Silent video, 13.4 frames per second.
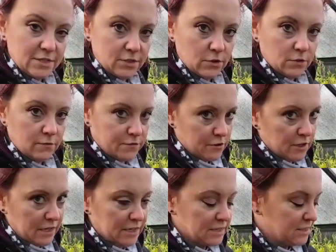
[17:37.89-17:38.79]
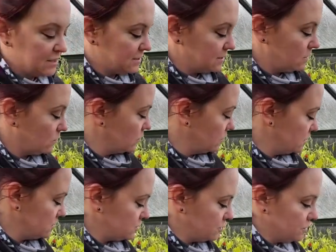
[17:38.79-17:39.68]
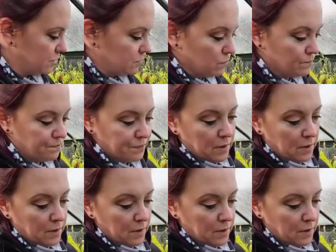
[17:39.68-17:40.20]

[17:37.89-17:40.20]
sown varieties that I wanted to do.